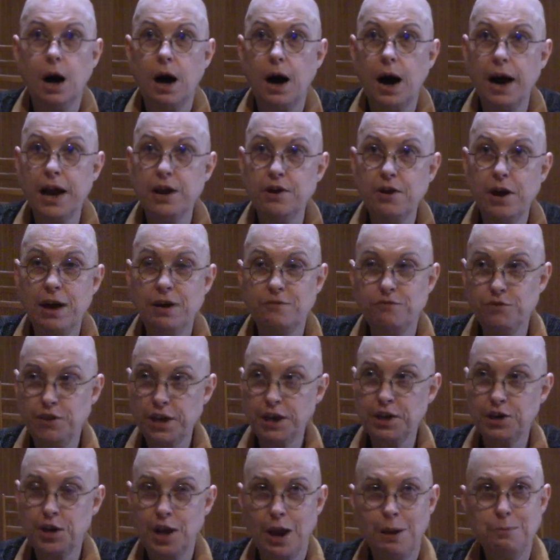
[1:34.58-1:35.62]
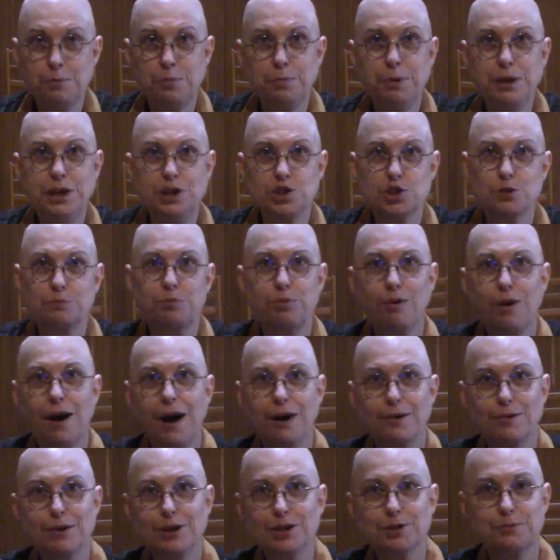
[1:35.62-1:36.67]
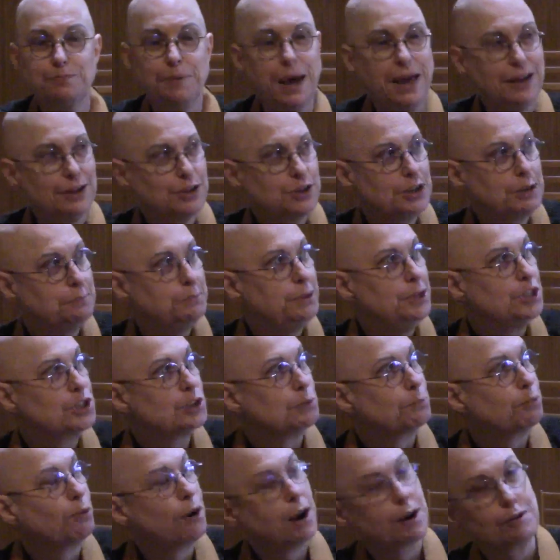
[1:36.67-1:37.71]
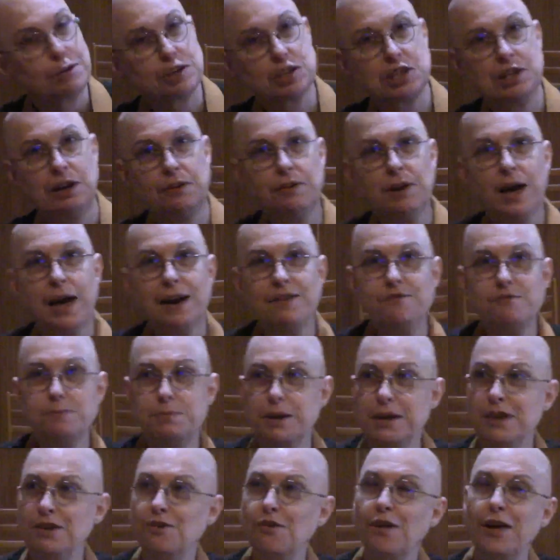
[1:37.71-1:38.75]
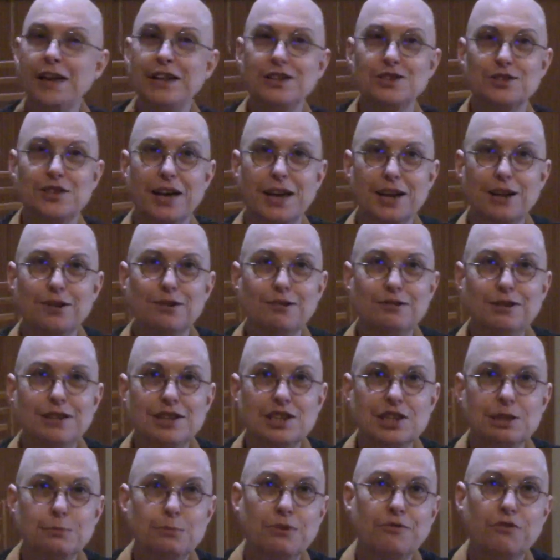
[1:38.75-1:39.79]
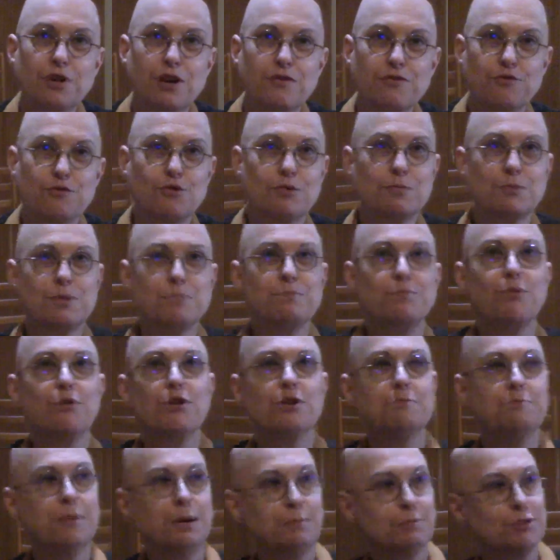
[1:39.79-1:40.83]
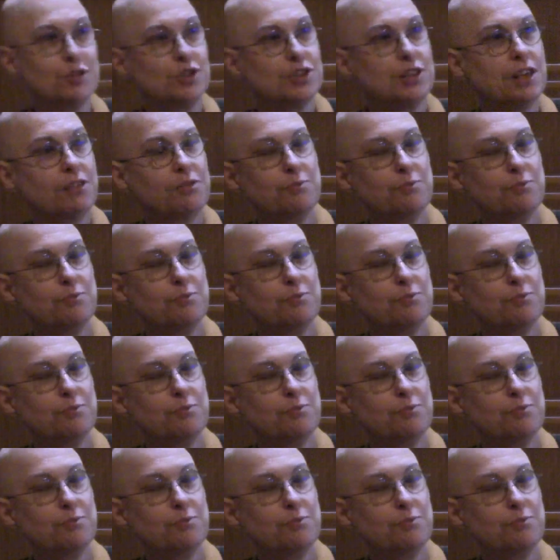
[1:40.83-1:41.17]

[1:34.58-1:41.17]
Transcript: I have nicknamed Peace and Progress, balancing peace and progress. Now, not everybody likes that, including some of our former board members.